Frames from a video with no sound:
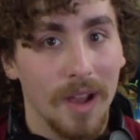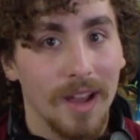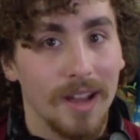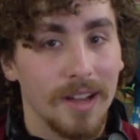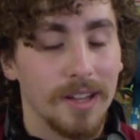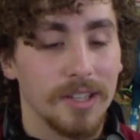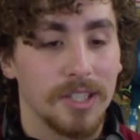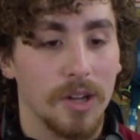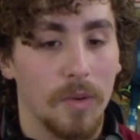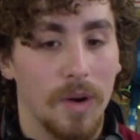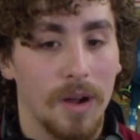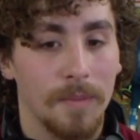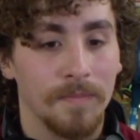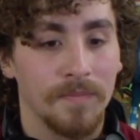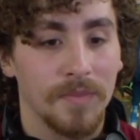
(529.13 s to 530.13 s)
So
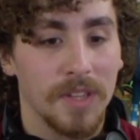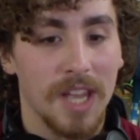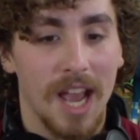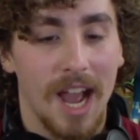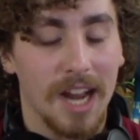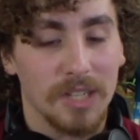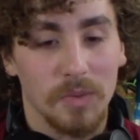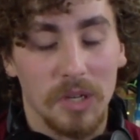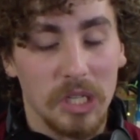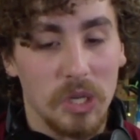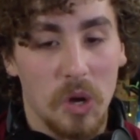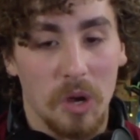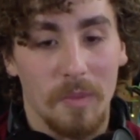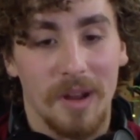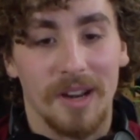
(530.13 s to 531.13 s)
yeah, I just want to talk
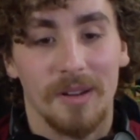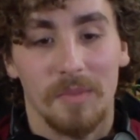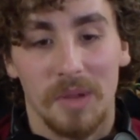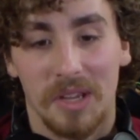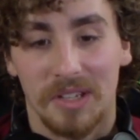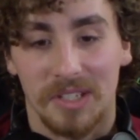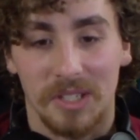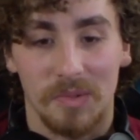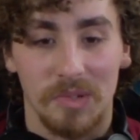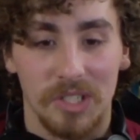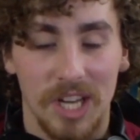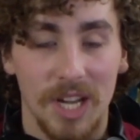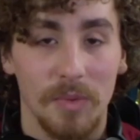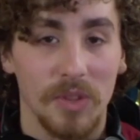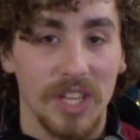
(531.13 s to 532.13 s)
about it because this was
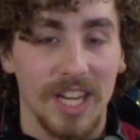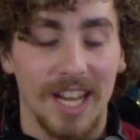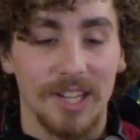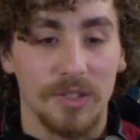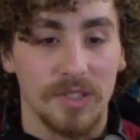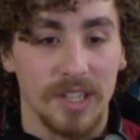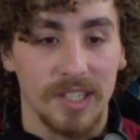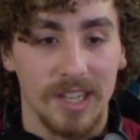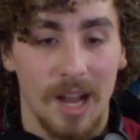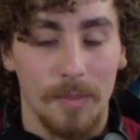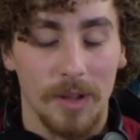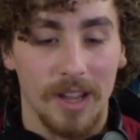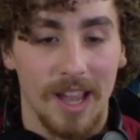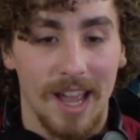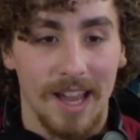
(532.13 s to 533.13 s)
genuinely an interesting
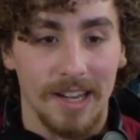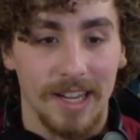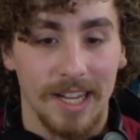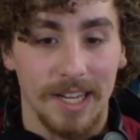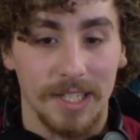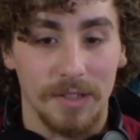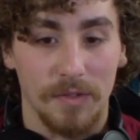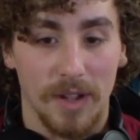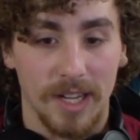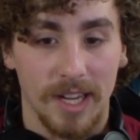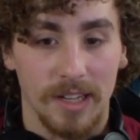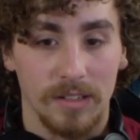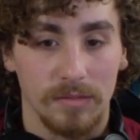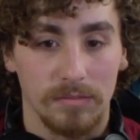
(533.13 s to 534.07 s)
topic and it is affecting,